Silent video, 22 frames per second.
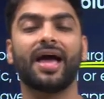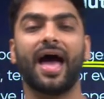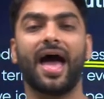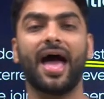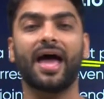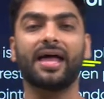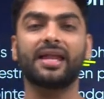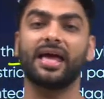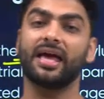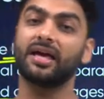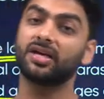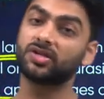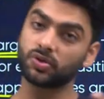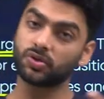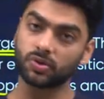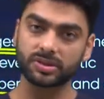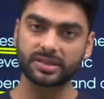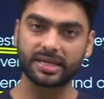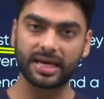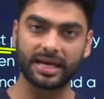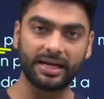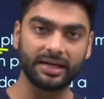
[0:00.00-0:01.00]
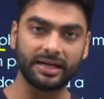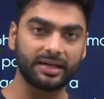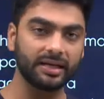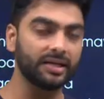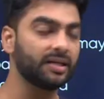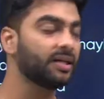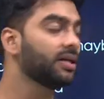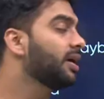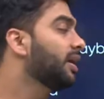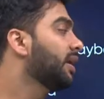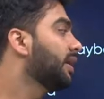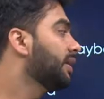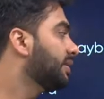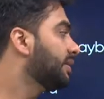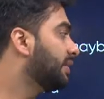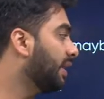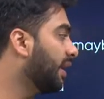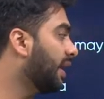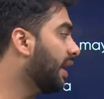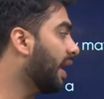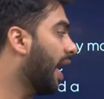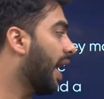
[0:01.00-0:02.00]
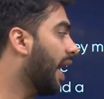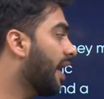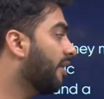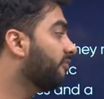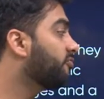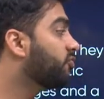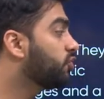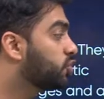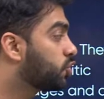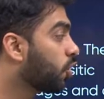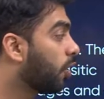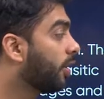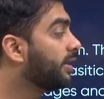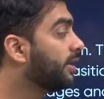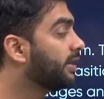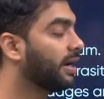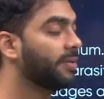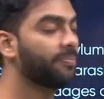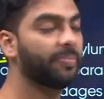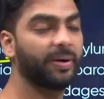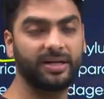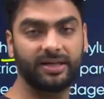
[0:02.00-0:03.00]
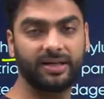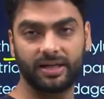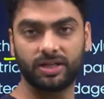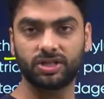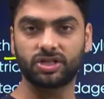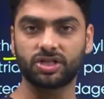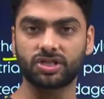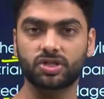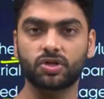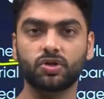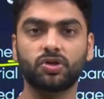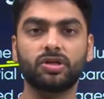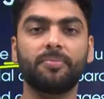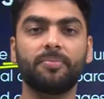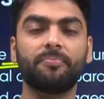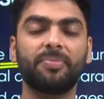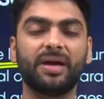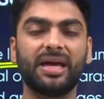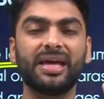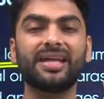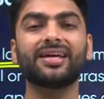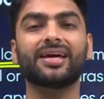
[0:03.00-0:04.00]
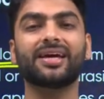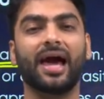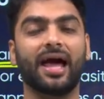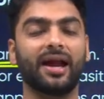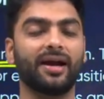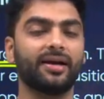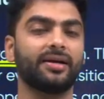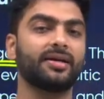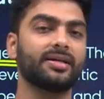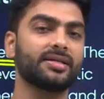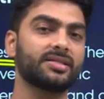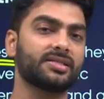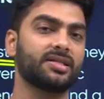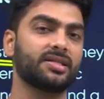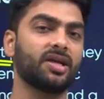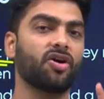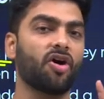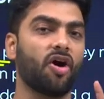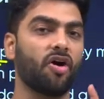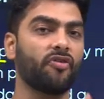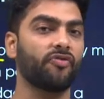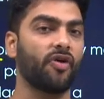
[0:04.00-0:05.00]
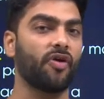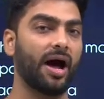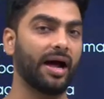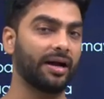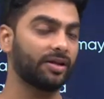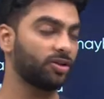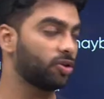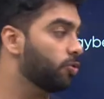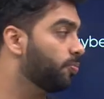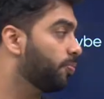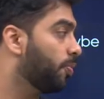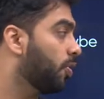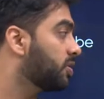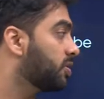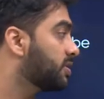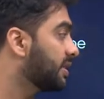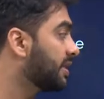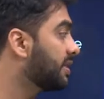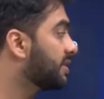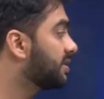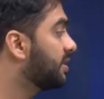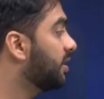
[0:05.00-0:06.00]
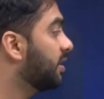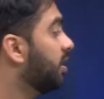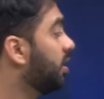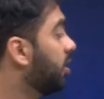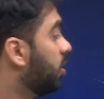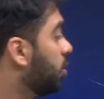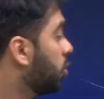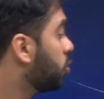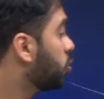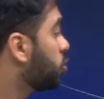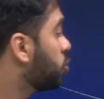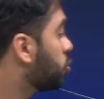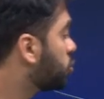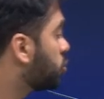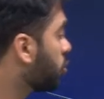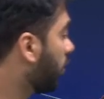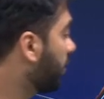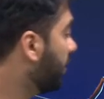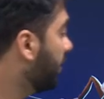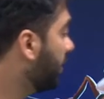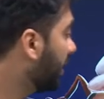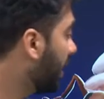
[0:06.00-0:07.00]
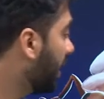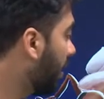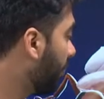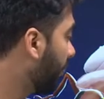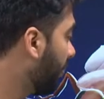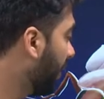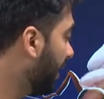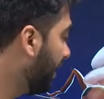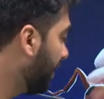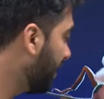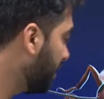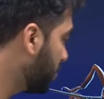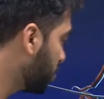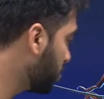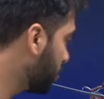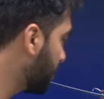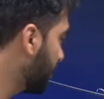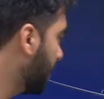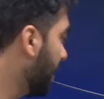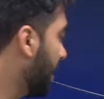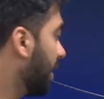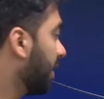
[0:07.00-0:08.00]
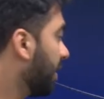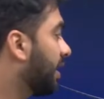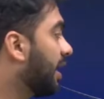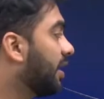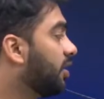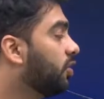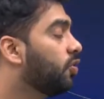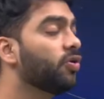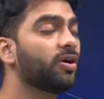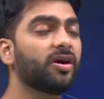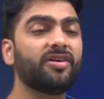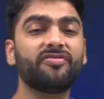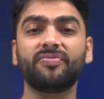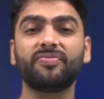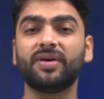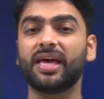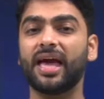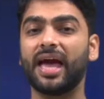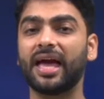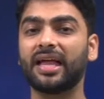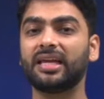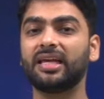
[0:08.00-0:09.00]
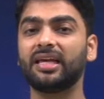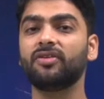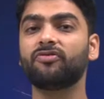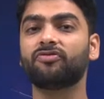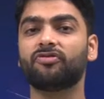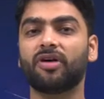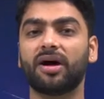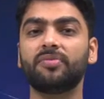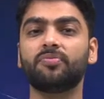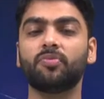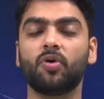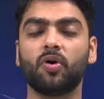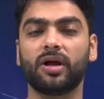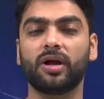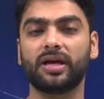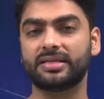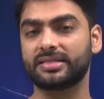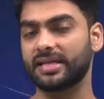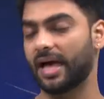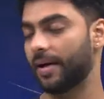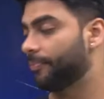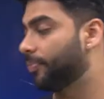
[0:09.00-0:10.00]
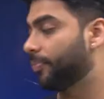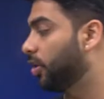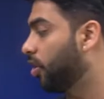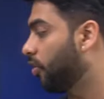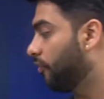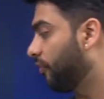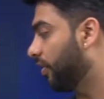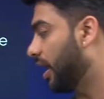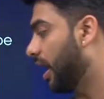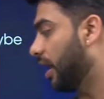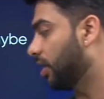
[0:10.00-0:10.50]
an exoskeleton. They have joint appendages. So the main characteristic of arthropods is the joint appendages. Can you give me any one more example of an